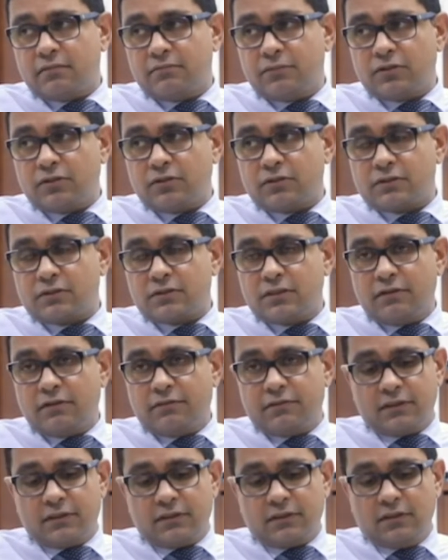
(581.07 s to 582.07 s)
because they
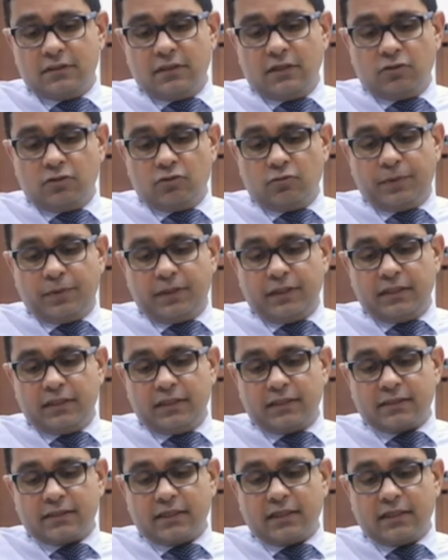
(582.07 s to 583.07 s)
were to pay
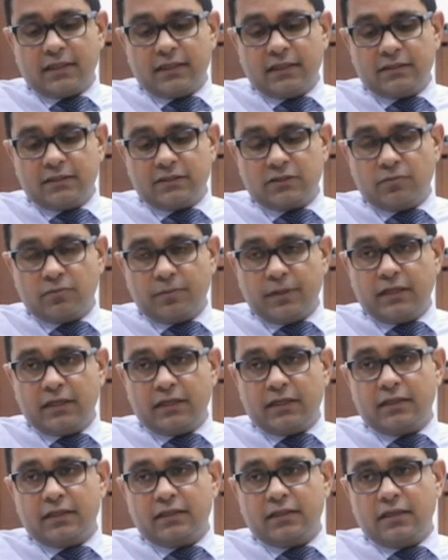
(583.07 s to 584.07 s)
their salaries, to
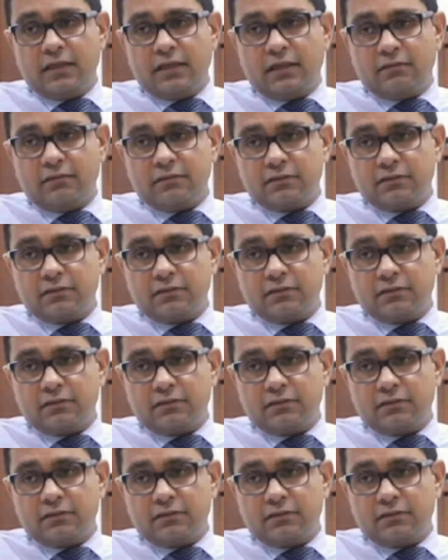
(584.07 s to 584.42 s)
maintain their